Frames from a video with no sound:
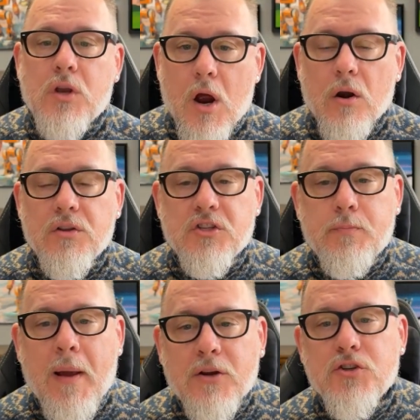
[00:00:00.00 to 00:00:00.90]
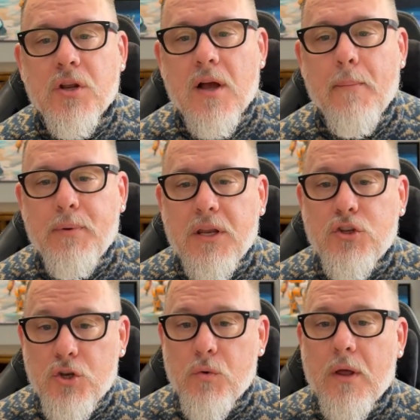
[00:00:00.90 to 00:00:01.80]
car inspection company
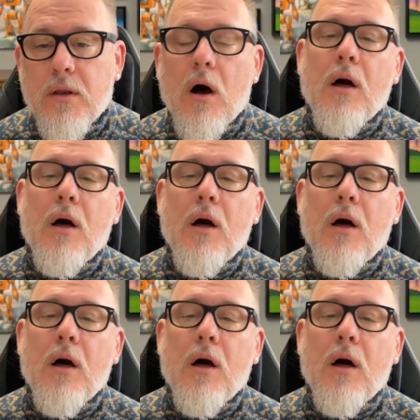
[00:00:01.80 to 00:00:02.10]
do it